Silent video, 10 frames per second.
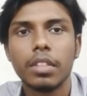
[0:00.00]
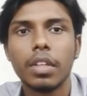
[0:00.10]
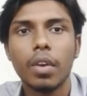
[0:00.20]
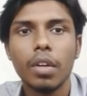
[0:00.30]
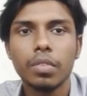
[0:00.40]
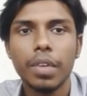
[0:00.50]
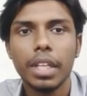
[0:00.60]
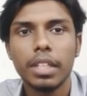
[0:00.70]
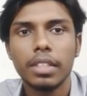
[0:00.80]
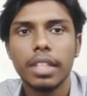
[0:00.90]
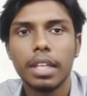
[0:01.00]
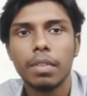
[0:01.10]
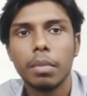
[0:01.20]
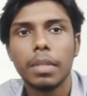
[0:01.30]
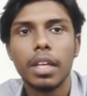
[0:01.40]
The cost factor that
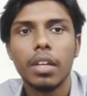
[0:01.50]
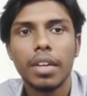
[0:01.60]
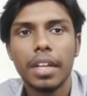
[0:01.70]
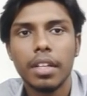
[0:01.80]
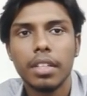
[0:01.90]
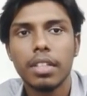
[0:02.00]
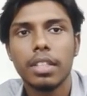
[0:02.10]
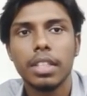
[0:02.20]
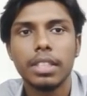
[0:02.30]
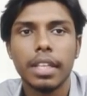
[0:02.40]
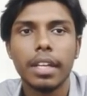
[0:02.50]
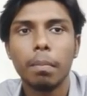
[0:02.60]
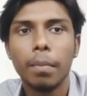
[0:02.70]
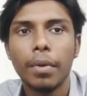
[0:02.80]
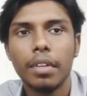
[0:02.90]
will be allocated is an
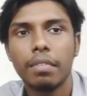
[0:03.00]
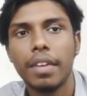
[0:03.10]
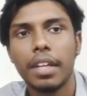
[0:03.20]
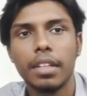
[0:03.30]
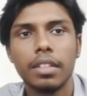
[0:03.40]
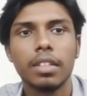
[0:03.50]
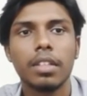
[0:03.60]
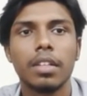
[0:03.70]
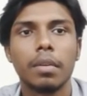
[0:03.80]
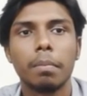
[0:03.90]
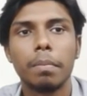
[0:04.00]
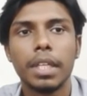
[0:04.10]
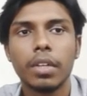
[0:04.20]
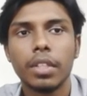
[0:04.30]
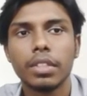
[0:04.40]
important factor
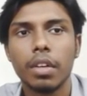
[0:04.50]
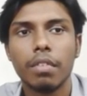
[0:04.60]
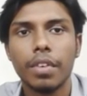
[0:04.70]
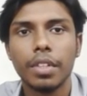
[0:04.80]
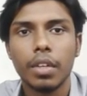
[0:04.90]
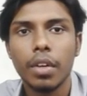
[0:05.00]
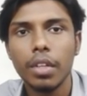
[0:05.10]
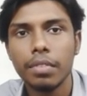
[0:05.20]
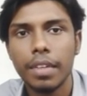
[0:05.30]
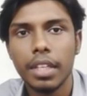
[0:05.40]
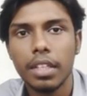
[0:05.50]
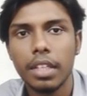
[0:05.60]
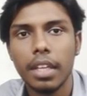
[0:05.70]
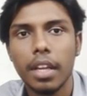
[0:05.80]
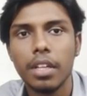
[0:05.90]
because for the cost factor
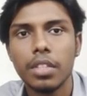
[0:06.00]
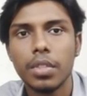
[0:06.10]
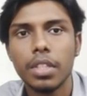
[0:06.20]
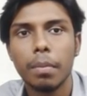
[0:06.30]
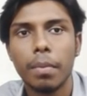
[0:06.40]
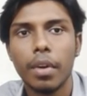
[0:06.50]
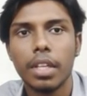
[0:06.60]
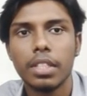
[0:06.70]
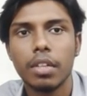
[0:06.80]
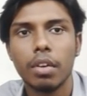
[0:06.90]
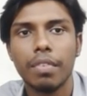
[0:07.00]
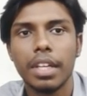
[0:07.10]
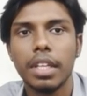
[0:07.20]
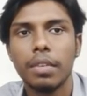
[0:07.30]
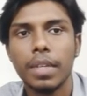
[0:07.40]
can ensure the production of
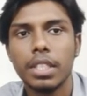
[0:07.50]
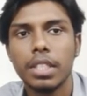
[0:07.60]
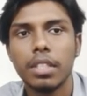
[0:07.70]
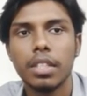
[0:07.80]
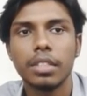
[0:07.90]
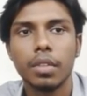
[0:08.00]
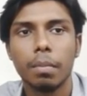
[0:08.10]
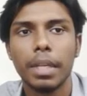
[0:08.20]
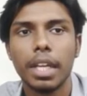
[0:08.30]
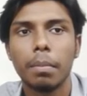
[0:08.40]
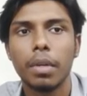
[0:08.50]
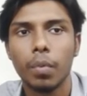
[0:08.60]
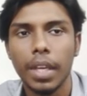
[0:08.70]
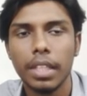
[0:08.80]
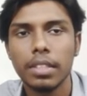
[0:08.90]
an invention does not become
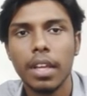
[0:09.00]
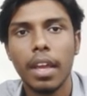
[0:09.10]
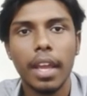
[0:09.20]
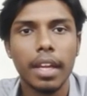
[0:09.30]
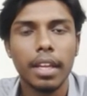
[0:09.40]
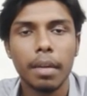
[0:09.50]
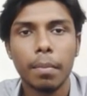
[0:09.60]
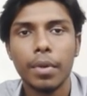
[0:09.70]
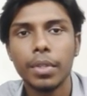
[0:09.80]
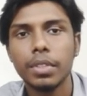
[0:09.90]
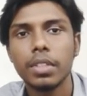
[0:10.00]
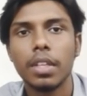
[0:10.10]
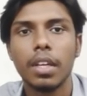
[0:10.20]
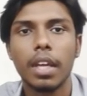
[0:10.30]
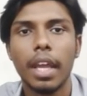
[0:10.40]
waste and can produce
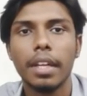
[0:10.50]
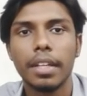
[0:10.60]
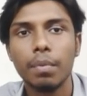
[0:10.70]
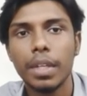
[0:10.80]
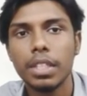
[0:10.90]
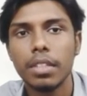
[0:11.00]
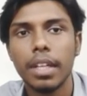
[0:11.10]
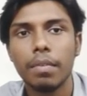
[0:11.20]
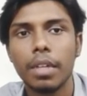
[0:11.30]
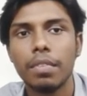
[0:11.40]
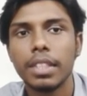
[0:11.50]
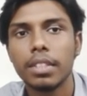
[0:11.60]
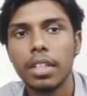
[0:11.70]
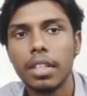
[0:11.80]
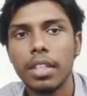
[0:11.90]
an invention that will
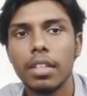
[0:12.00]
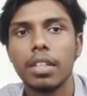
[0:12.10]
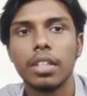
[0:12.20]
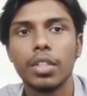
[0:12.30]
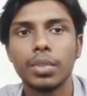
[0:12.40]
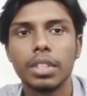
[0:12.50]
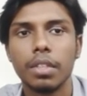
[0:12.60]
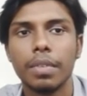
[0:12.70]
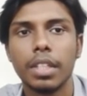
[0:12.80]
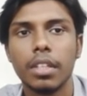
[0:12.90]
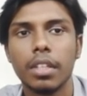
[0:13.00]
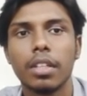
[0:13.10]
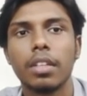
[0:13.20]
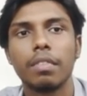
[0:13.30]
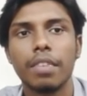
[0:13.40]
facilitate the user with
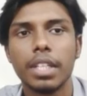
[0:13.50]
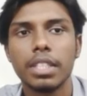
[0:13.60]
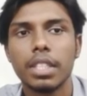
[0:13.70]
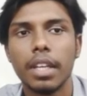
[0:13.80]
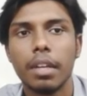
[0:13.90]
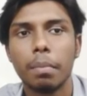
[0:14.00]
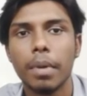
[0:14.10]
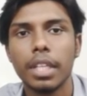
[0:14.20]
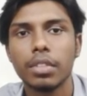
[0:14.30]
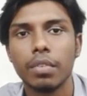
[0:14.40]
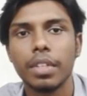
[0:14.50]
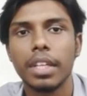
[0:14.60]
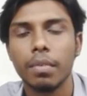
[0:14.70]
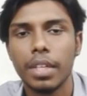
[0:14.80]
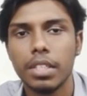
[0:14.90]
the function and price of the
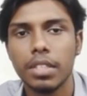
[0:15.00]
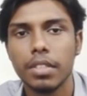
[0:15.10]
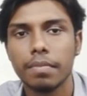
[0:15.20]
invention.